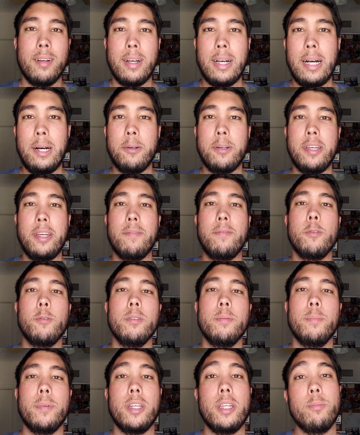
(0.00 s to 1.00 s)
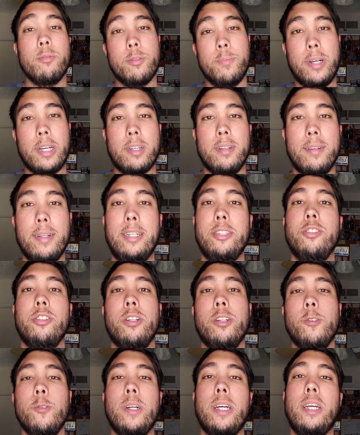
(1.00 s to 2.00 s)
Howdy everyone, my name is
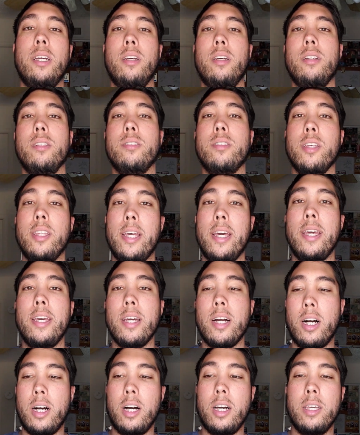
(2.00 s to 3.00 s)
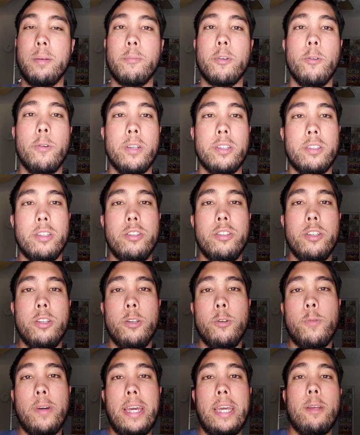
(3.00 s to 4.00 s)
Angelo, and today I'm going to
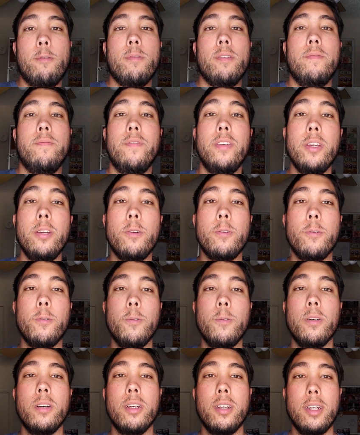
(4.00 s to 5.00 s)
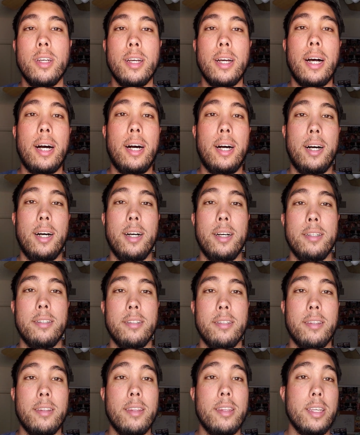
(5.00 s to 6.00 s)
do a review on
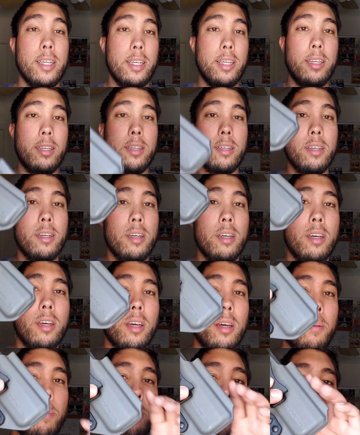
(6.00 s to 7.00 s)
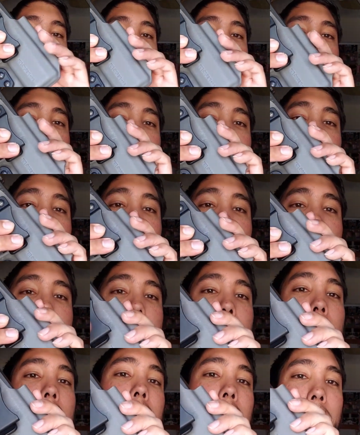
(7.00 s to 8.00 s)
the BlackArch
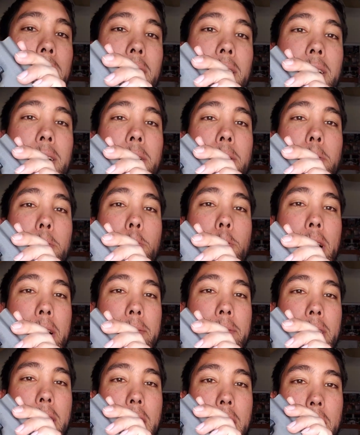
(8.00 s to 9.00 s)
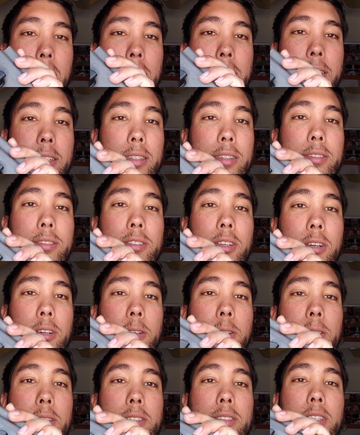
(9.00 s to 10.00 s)
Rev-Con.
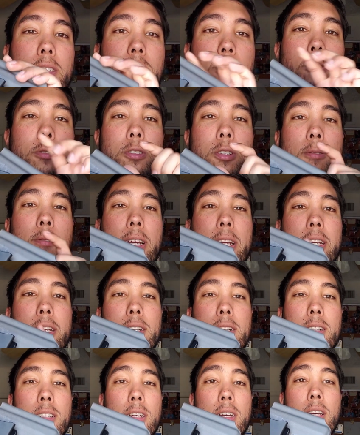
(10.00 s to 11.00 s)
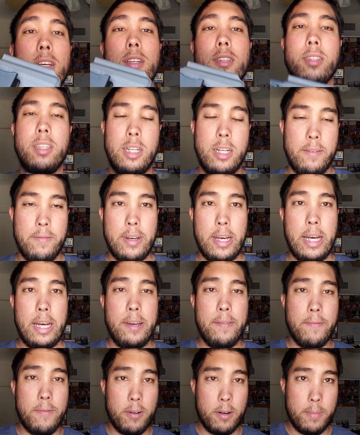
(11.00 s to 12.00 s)
So it's this holster right here that I've
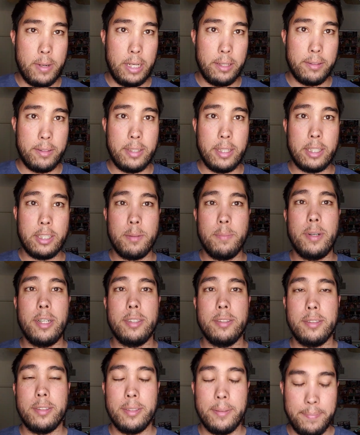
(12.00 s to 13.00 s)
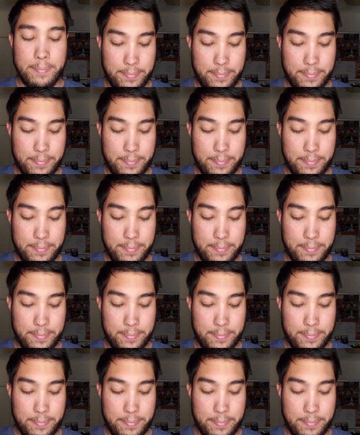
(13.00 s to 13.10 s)
had for about 6 months.